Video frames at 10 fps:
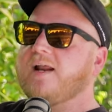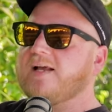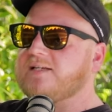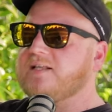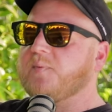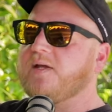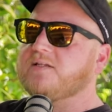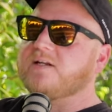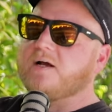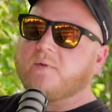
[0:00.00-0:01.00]
And I see the
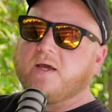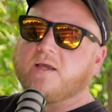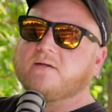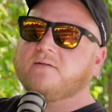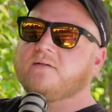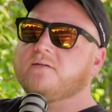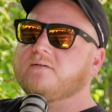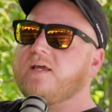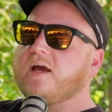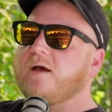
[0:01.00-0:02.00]
pizza, and I'm like,
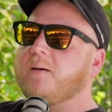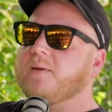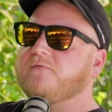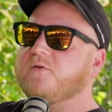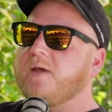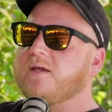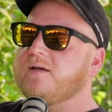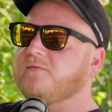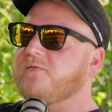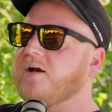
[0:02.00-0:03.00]
"Yeah, I mean, if you're
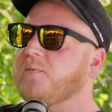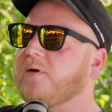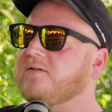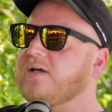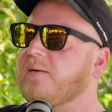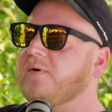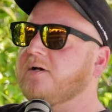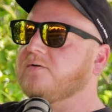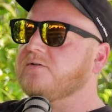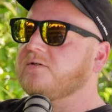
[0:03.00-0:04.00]
making conveyor belt
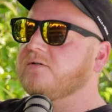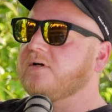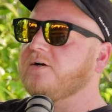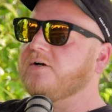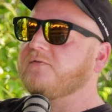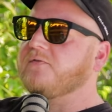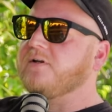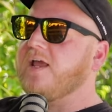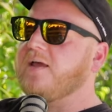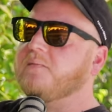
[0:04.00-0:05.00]
Domino's under a
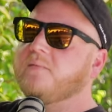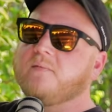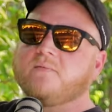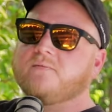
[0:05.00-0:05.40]
different name,